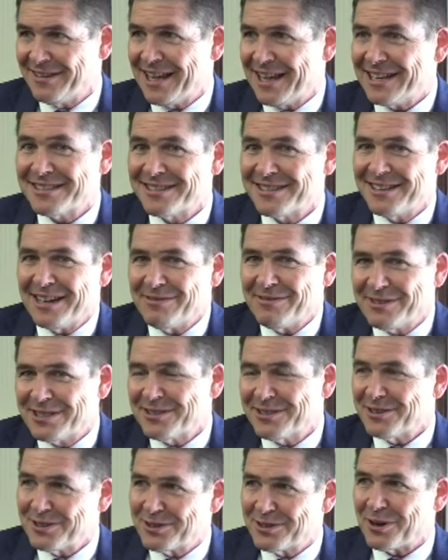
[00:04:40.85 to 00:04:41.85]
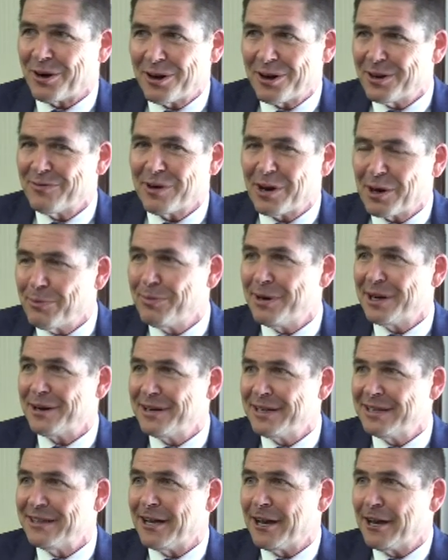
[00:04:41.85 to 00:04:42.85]
that's that was the start of our
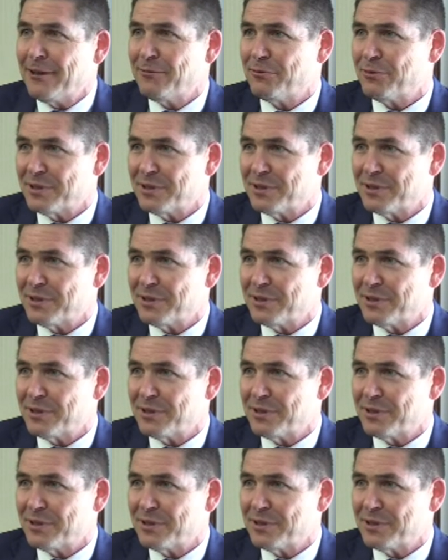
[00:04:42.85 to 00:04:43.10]
married life